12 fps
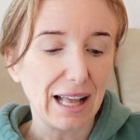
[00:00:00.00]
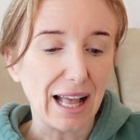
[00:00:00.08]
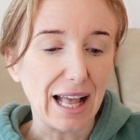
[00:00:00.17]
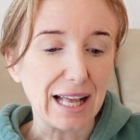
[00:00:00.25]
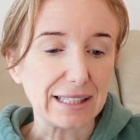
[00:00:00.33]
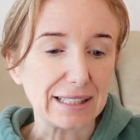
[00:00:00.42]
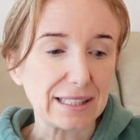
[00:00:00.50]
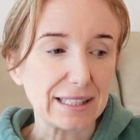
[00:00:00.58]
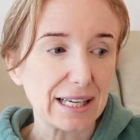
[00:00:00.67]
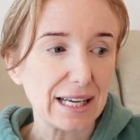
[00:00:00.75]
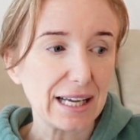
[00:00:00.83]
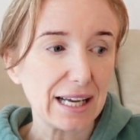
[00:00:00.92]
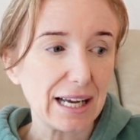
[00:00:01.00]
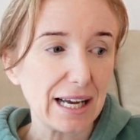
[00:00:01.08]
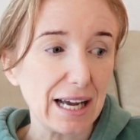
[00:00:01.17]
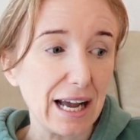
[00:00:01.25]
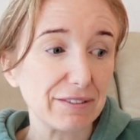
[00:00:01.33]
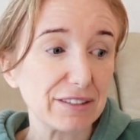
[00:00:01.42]
And
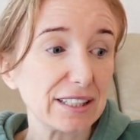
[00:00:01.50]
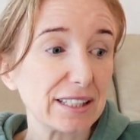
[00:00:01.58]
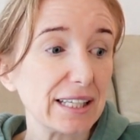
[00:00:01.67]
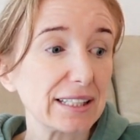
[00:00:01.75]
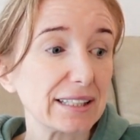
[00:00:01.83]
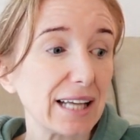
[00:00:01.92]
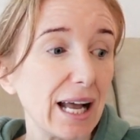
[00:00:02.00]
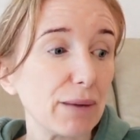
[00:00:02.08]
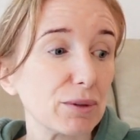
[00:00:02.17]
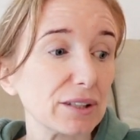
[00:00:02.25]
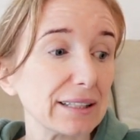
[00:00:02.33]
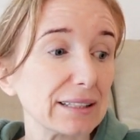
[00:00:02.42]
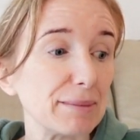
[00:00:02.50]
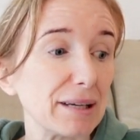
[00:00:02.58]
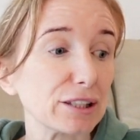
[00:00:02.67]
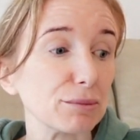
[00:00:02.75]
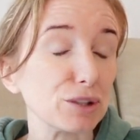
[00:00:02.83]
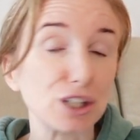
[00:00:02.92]
I've decided that I would like to make
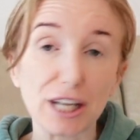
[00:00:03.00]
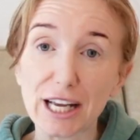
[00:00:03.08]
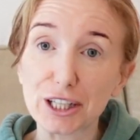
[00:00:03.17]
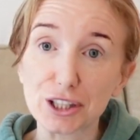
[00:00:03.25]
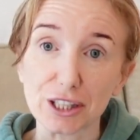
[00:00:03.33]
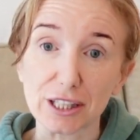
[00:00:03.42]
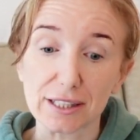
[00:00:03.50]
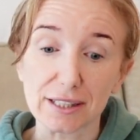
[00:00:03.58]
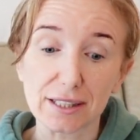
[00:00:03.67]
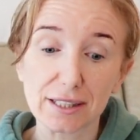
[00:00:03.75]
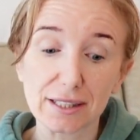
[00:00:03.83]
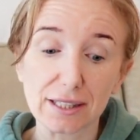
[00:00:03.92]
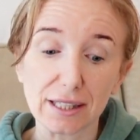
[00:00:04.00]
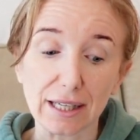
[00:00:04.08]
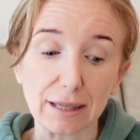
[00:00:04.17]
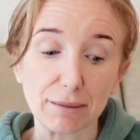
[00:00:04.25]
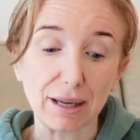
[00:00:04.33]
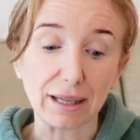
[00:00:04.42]
some changes
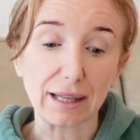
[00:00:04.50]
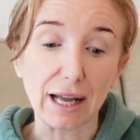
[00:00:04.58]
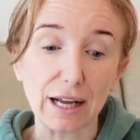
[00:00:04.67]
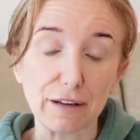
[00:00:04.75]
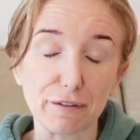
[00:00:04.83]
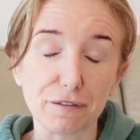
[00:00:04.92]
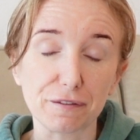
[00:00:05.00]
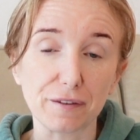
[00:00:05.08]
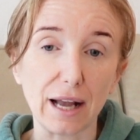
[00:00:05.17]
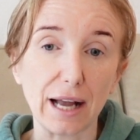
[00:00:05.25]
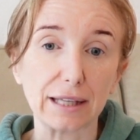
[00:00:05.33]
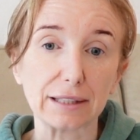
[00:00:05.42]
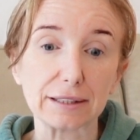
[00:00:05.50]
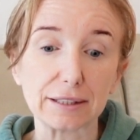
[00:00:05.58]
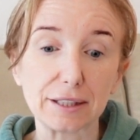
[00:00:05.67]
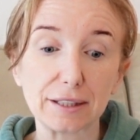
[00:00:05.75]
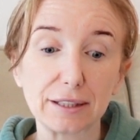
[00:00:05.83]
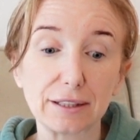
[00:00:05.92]
in my life,
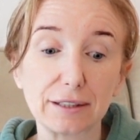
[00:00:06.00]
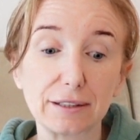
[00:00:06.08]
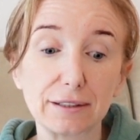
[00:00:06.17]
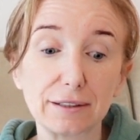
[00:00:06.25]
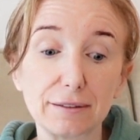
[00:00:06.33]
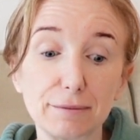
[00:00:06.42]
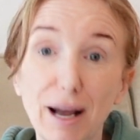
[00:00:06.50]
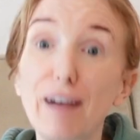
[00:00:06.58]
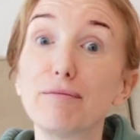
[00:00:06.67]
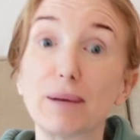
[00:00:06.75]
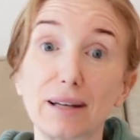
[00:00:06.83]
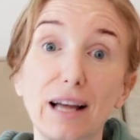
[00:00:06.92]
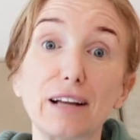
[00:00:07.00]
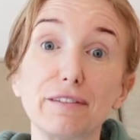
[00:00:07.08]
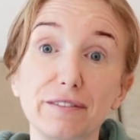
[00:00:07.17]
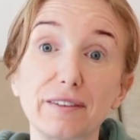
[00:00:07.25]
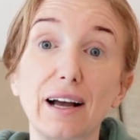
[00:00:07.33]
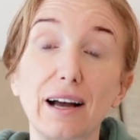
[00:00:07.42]
and part of my
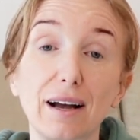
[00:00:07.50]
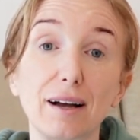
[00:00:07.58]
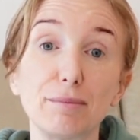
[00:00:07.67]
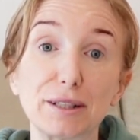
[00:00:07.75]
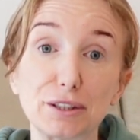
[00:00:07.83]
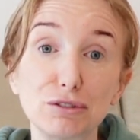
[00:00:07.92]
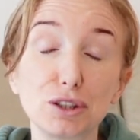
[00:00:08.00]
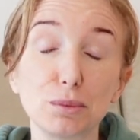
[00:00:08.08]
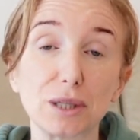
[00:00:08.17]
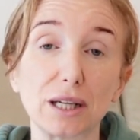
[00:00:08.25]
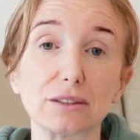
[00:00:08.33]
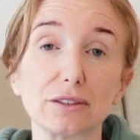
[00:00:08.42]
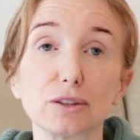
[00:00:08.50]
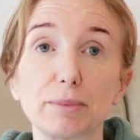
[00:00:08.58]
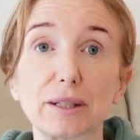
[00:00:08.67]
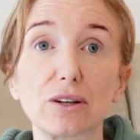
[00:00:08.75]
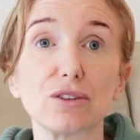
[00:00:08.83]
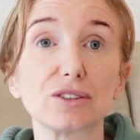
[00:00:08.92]
life are my YouTube channels
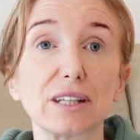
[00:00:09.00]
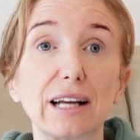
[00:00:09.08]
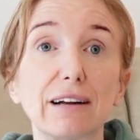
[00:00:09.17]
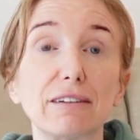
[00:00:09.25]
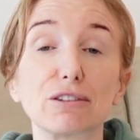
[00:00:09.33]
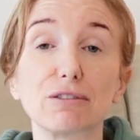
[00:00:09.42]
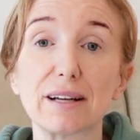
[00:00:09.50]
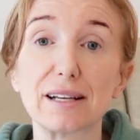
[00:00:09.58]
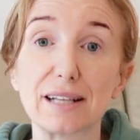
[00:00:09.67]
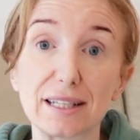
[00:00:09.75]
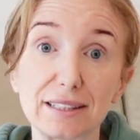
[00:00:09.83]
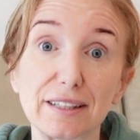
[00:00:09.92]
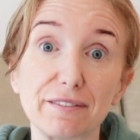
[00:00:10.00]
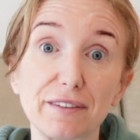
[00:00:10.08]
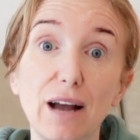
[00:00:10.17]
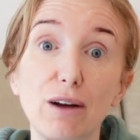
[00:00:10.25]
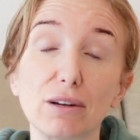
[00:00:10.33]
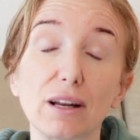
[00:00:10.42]
because they are a creative
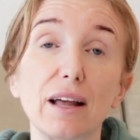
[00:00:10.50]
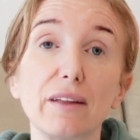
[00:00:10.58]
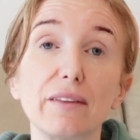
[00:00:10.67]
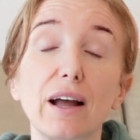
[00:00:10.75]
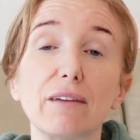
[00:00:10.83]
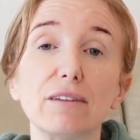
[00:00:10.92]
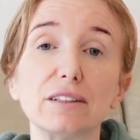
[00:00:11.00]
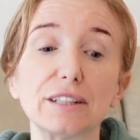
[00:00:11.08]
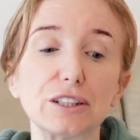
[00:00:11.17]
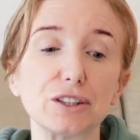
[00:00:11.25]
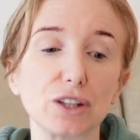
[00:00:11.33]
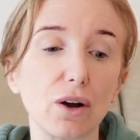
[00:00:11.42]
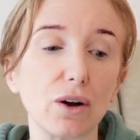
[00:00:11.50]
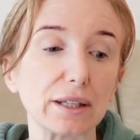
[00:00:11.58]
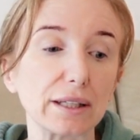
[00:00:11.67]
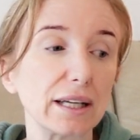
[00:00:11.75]
outlet that I really enjoy.